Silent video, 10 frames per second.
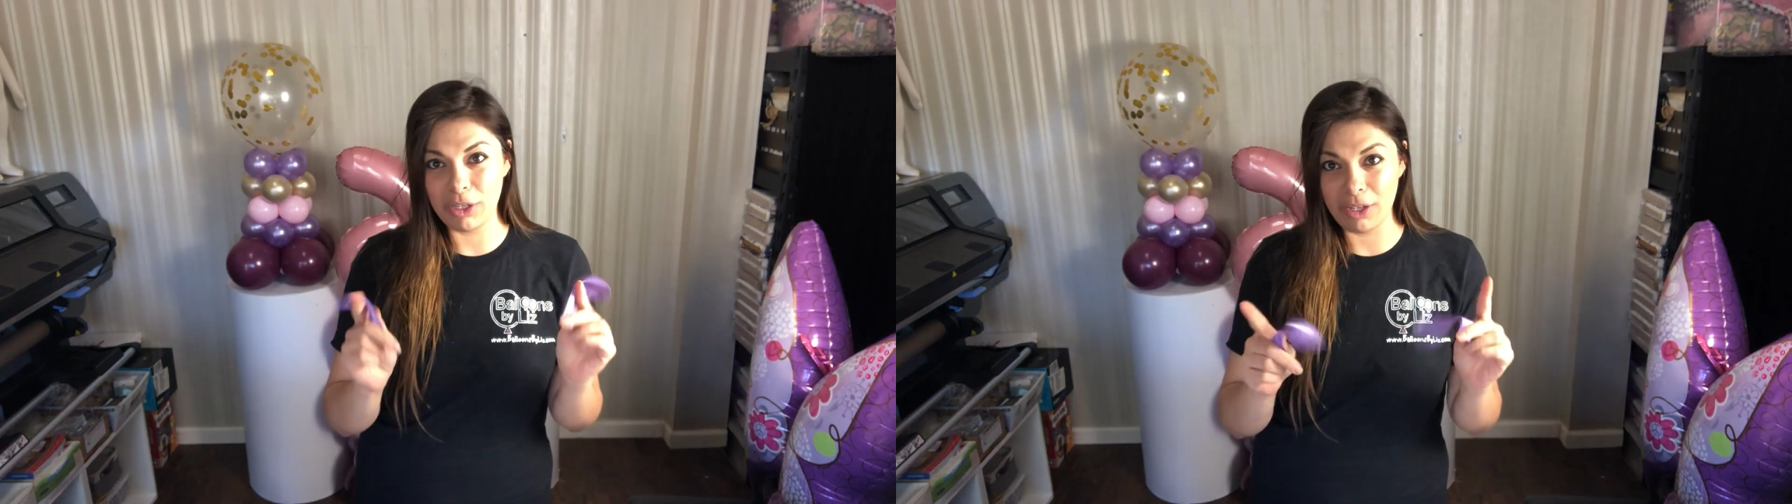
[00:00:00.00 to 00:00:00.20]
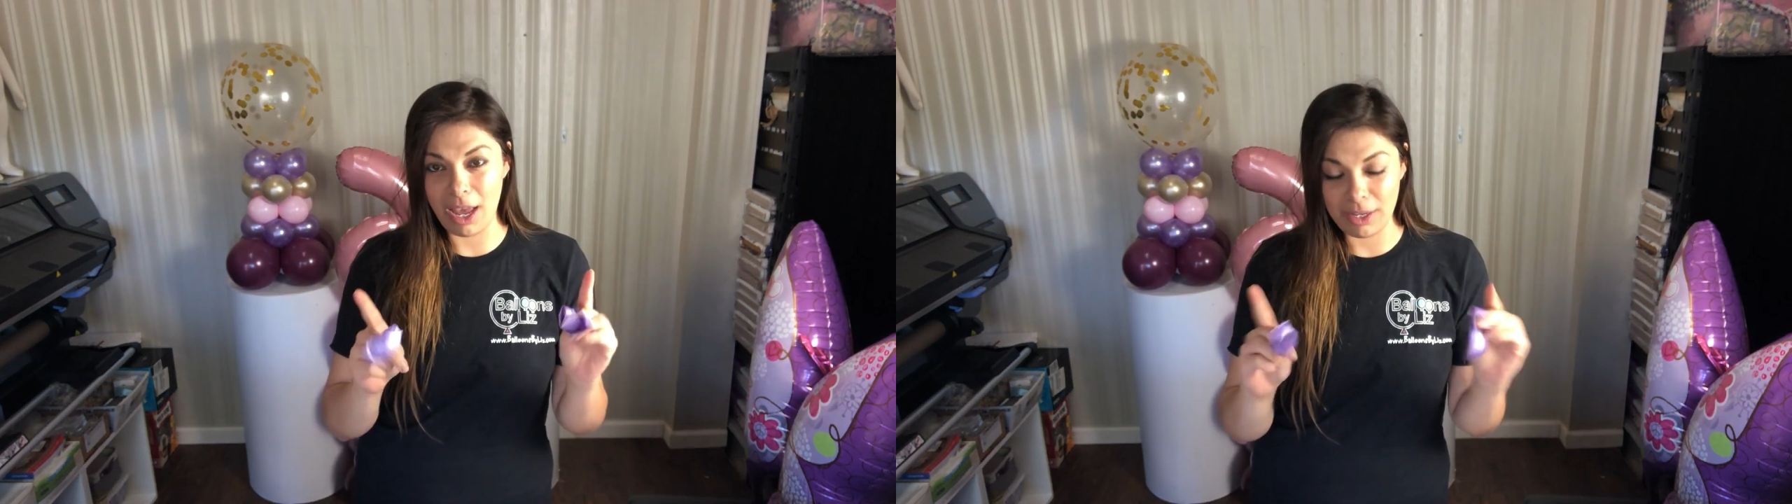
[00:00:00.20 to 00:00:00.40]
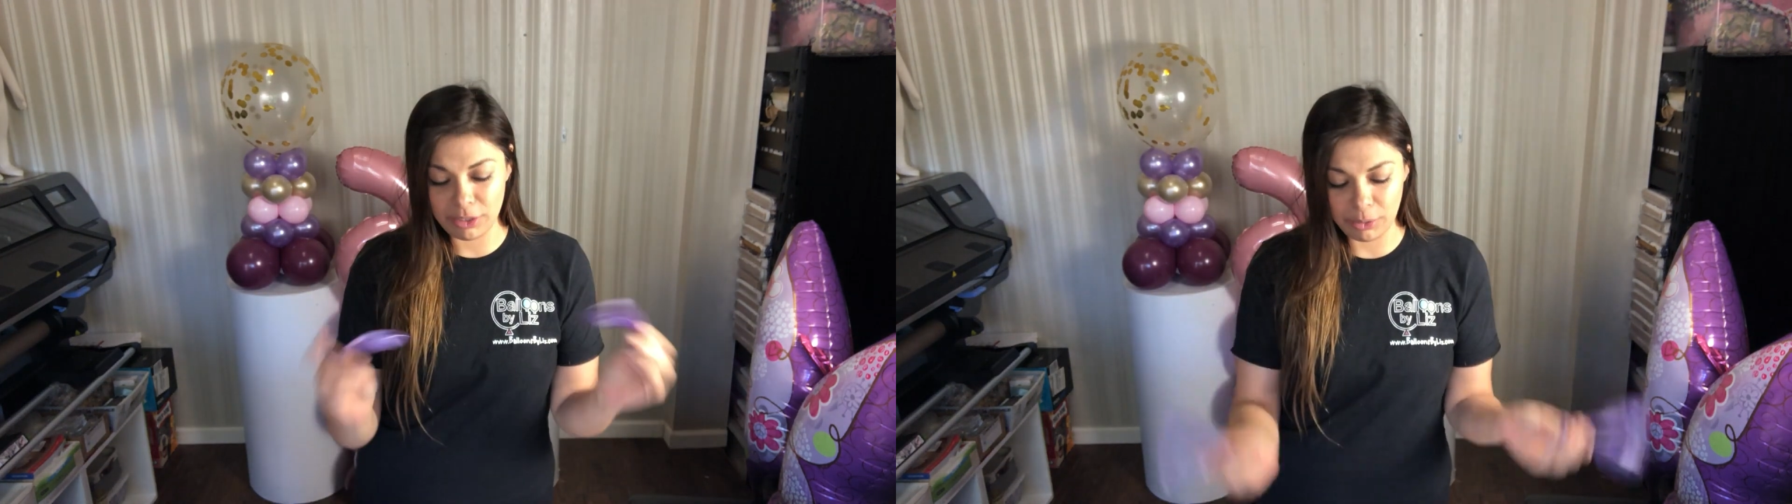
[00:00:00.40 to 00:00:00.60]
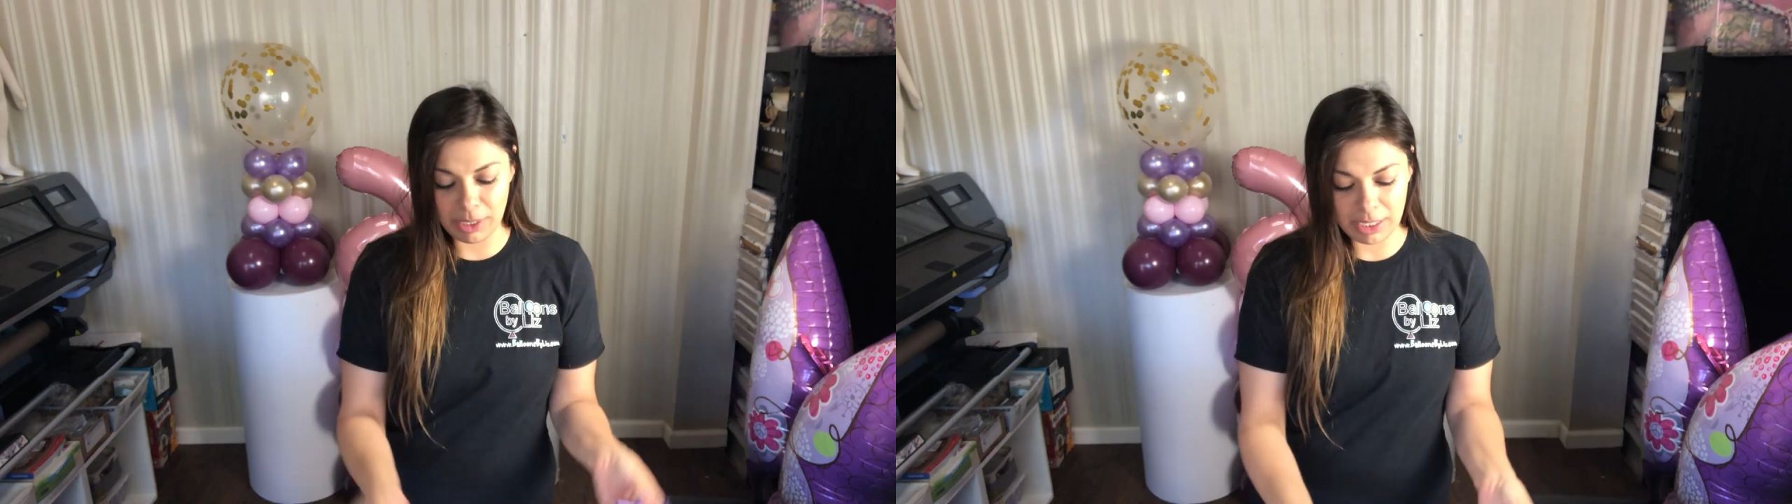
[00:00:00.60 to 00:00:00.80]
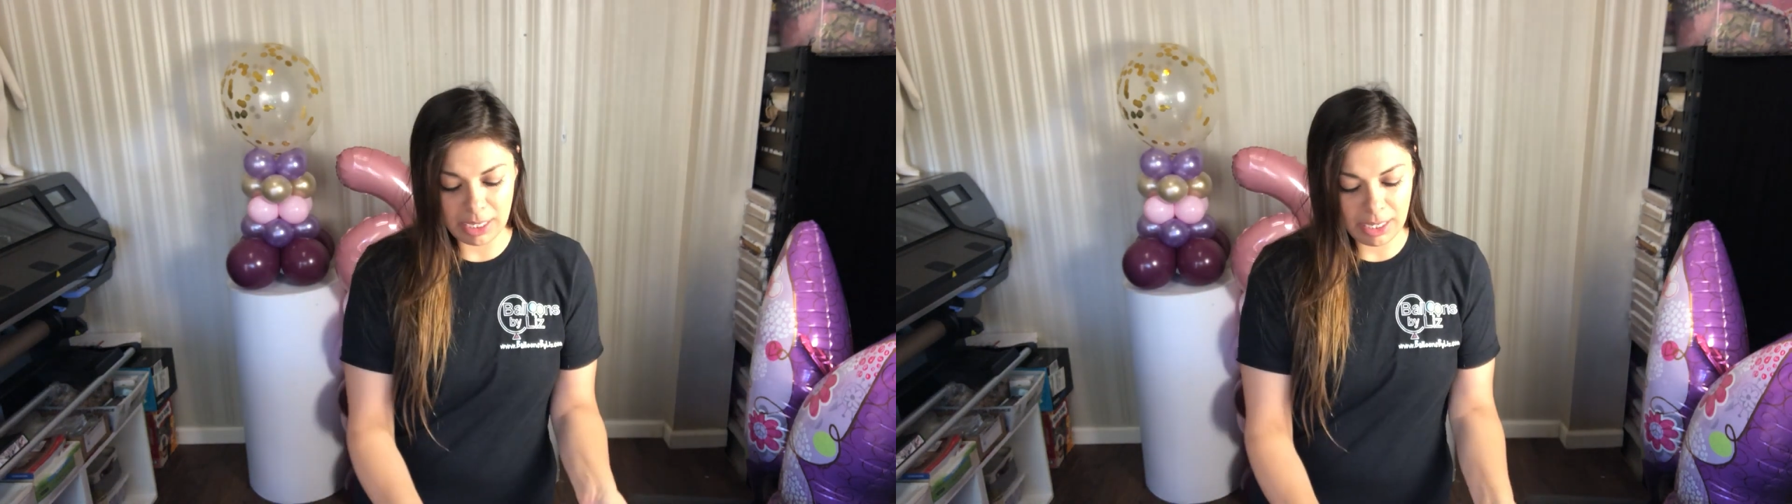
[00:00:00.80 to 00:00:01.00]
you're not
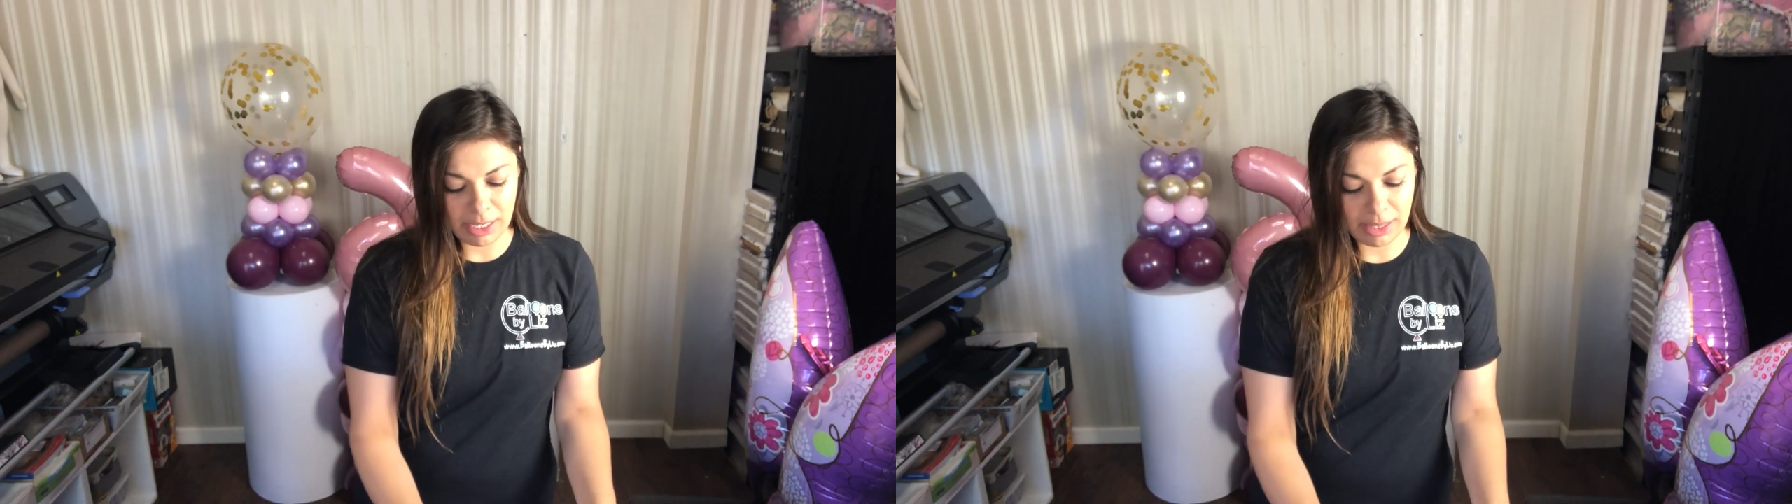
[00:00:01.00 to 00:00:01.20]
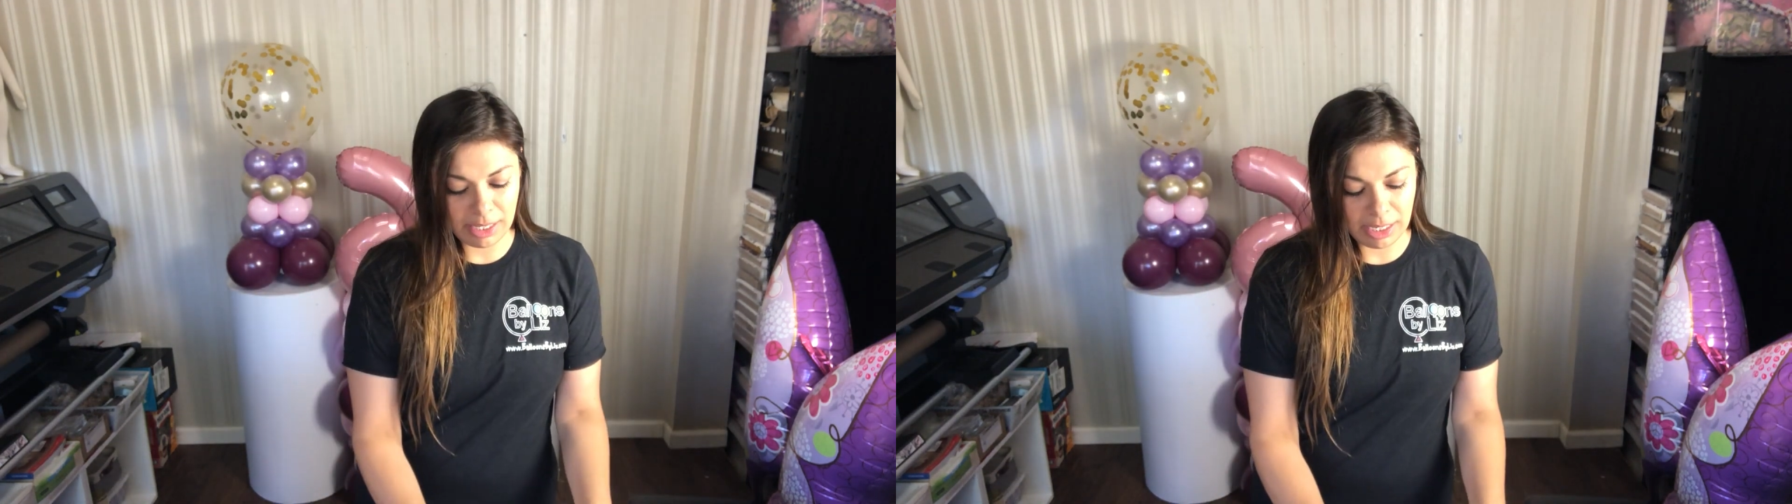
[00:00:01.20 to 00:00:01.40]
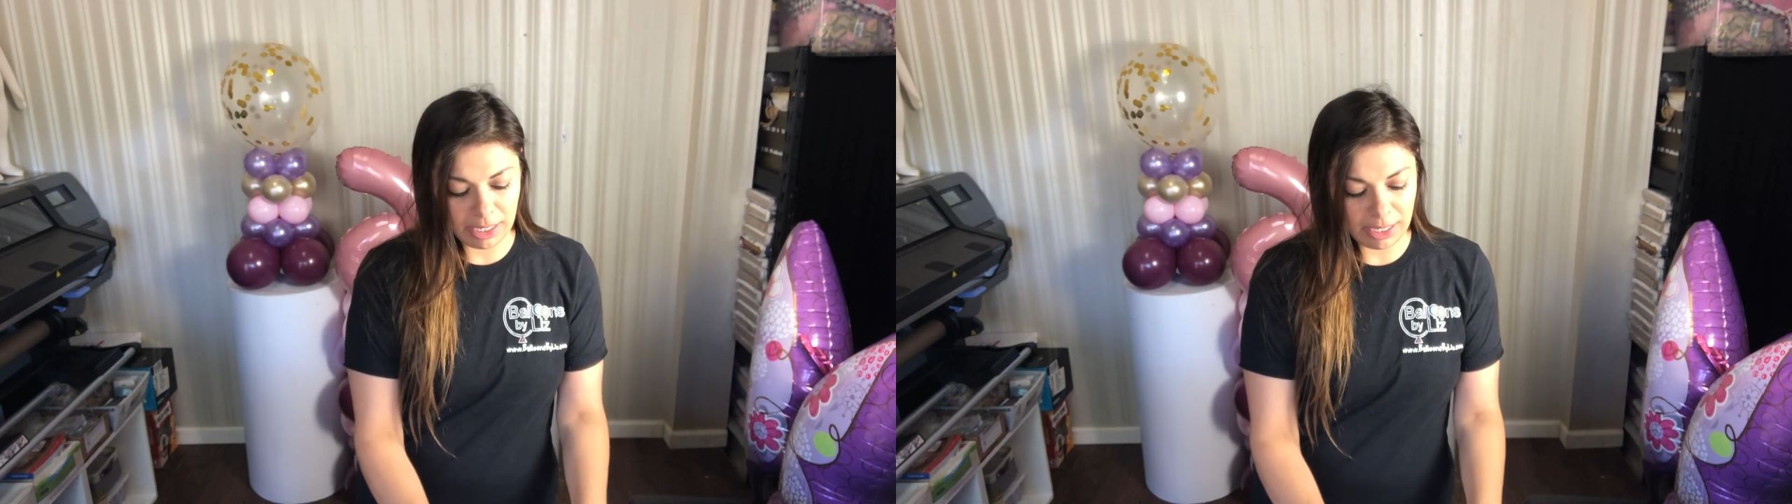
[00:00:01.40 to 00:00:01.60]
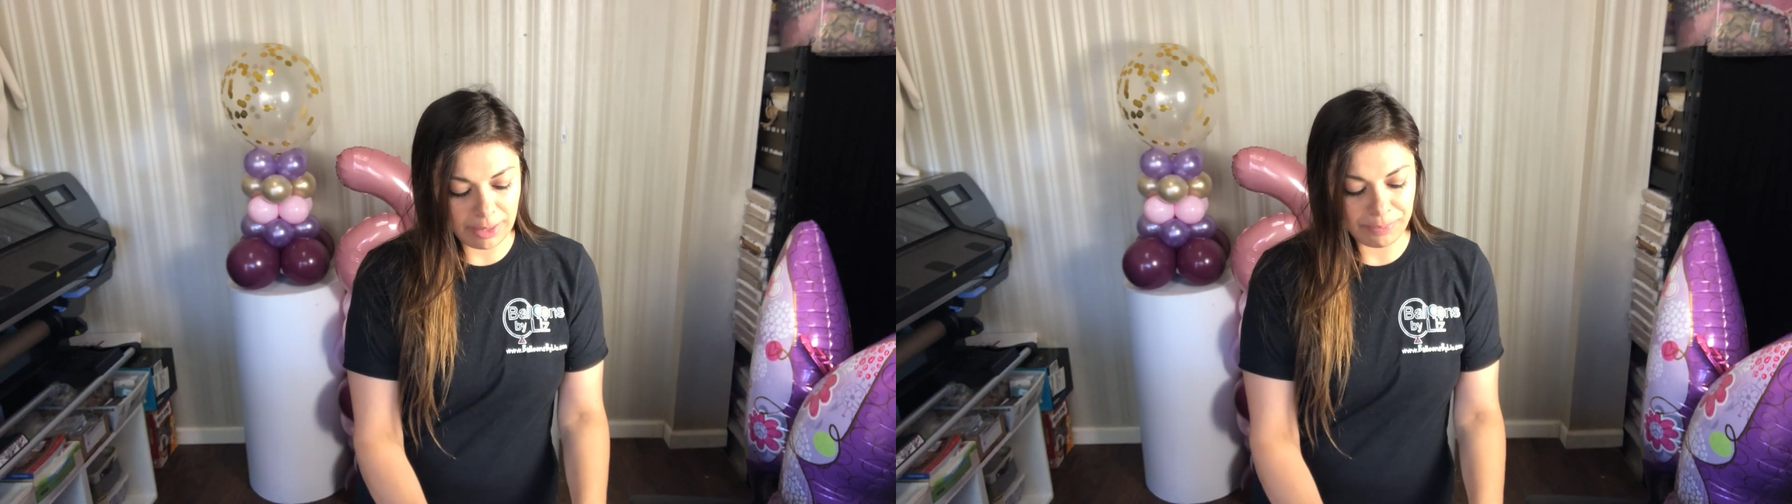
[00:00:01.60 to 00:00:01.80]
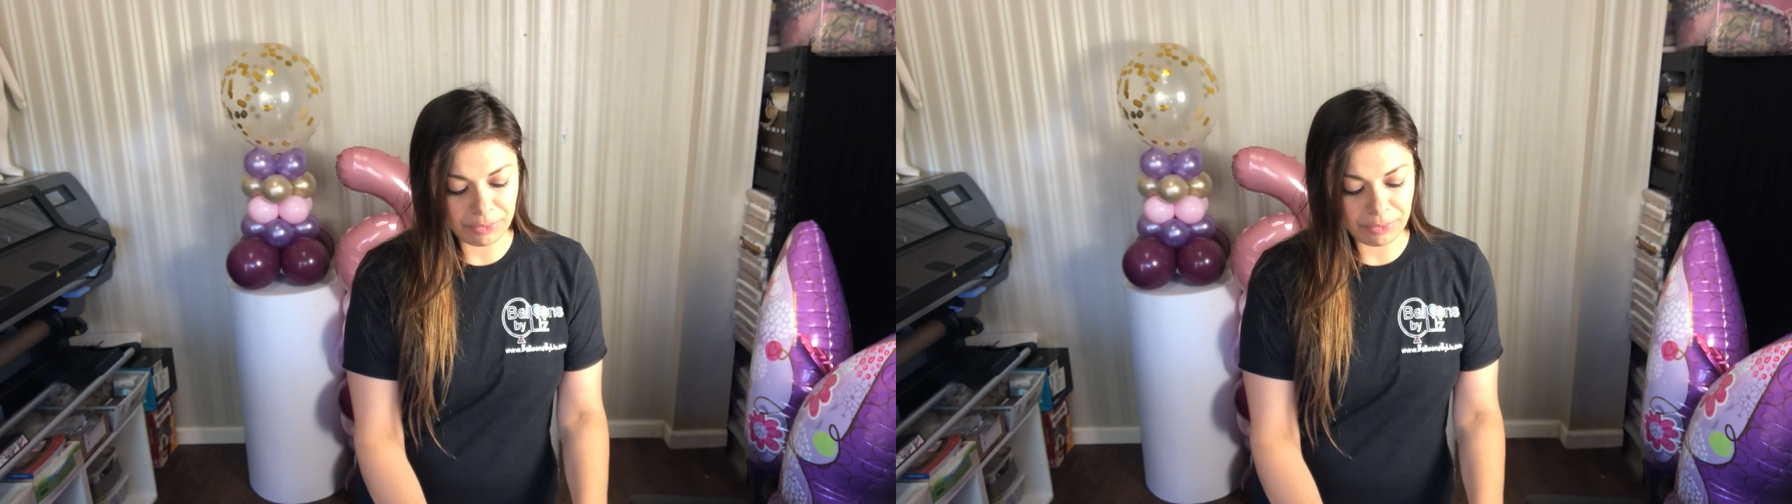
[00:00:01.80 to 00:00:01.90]
doing the